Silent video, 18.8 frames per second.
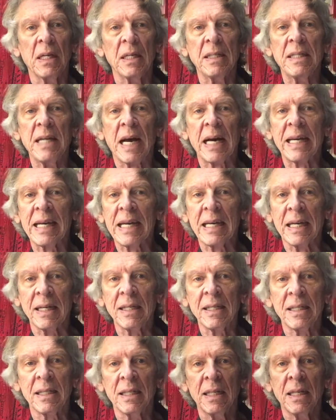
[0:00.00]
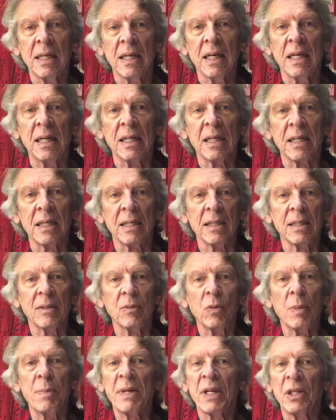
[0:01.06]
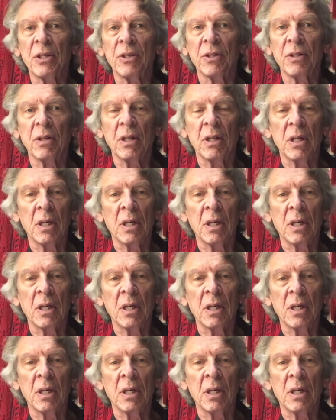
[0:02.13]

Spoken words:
Diane, a woman in her